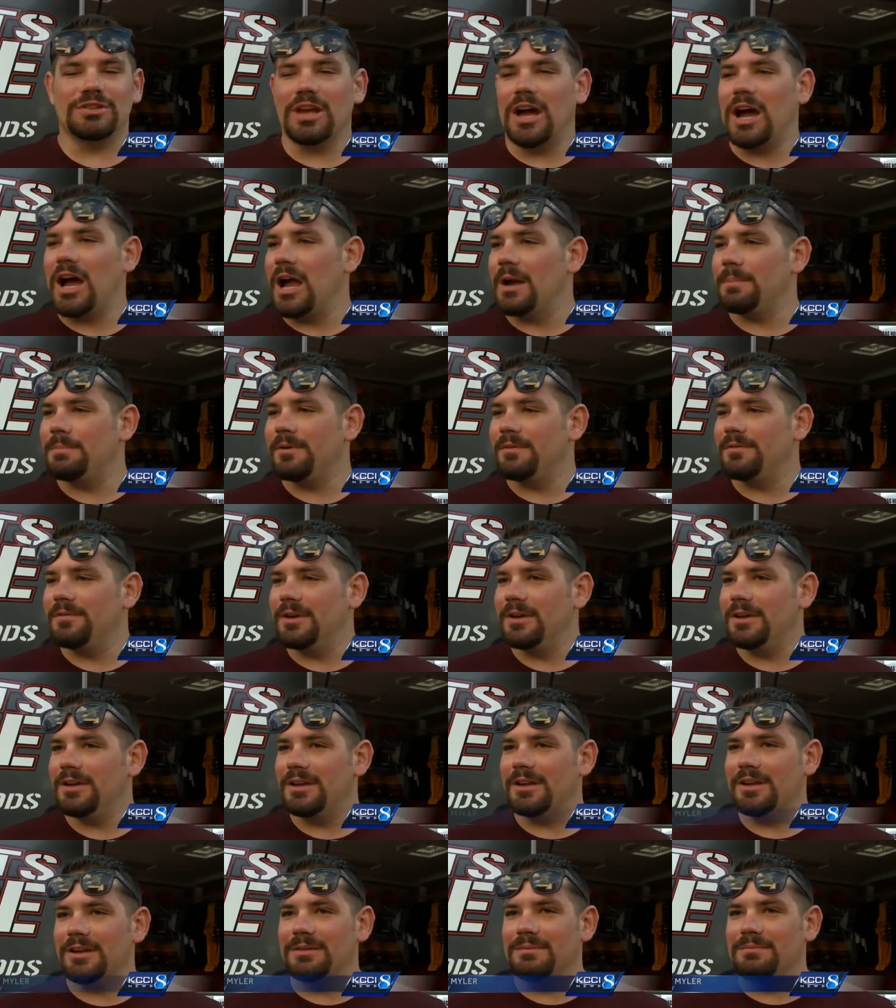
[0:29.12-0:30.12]
the hype of
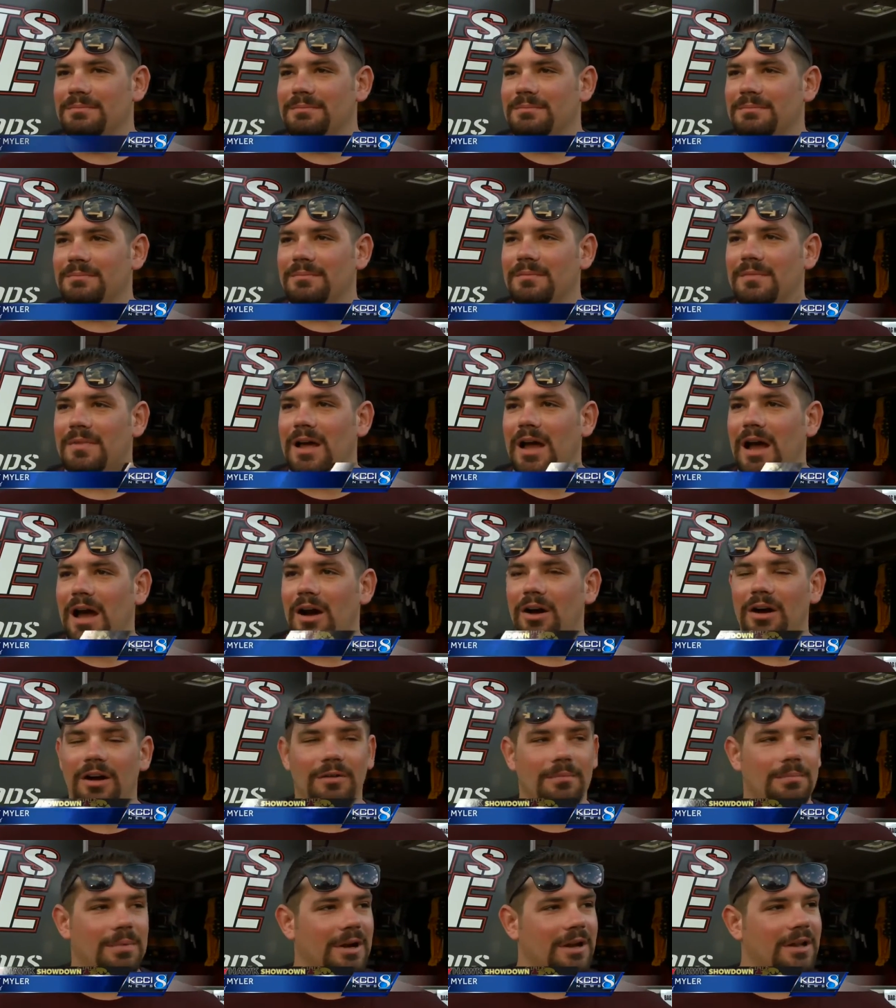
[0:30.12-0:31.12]
it and
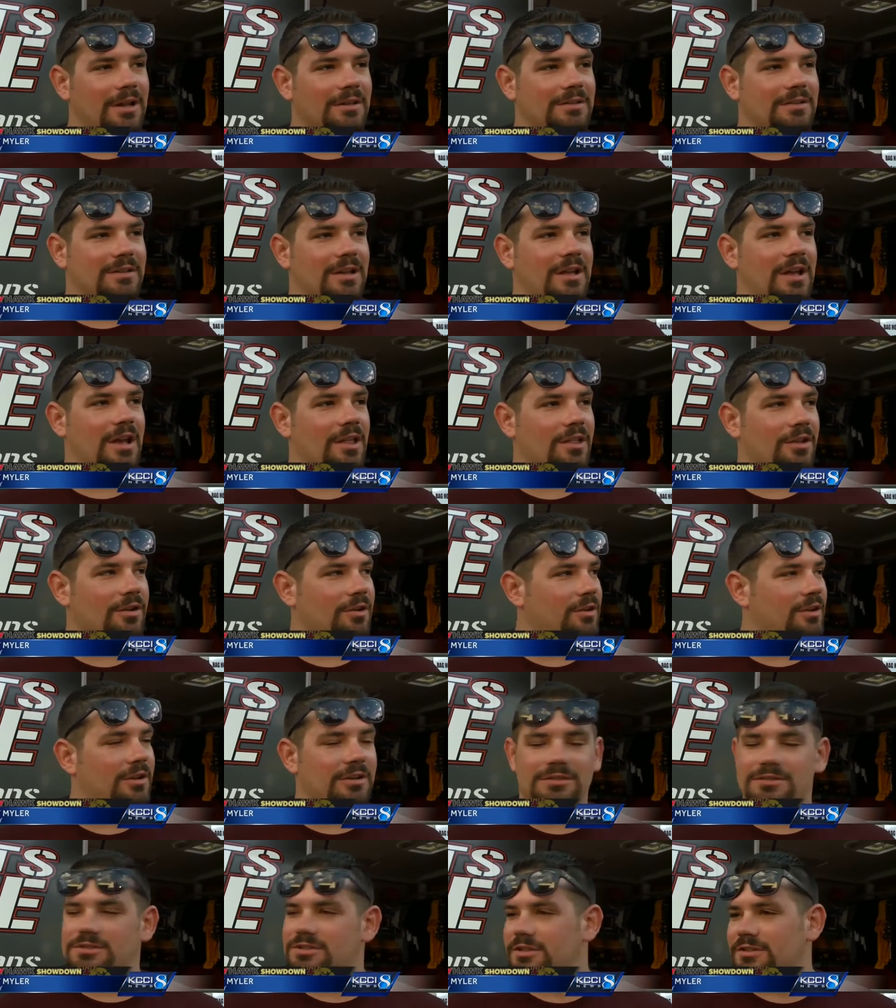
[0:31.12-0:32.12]
how everybody gets together,
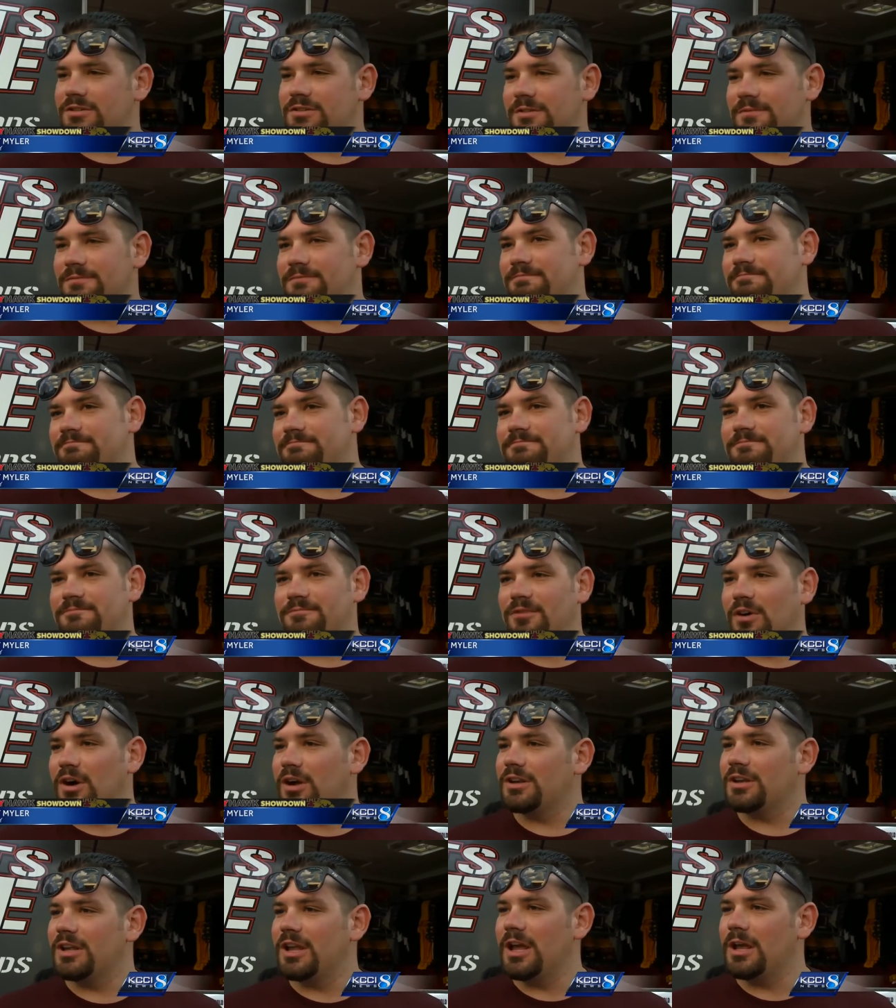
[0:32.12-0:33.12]
and it's just a
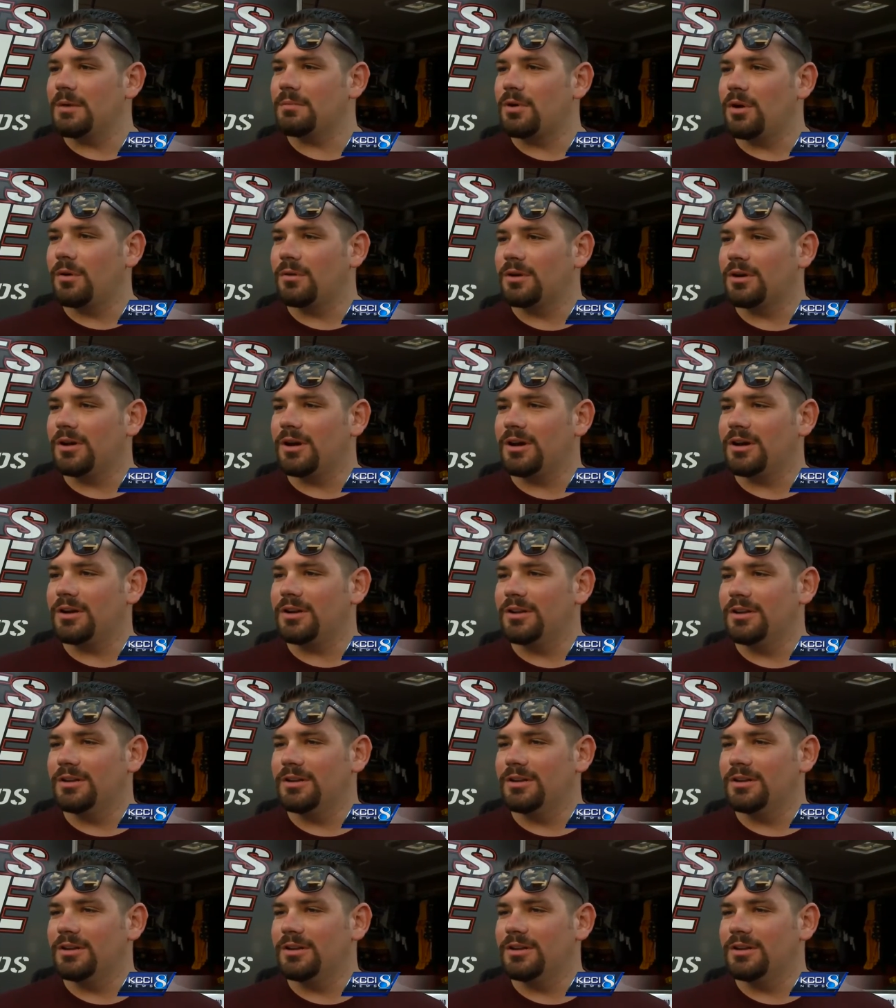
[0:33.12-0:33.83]
fun game going on.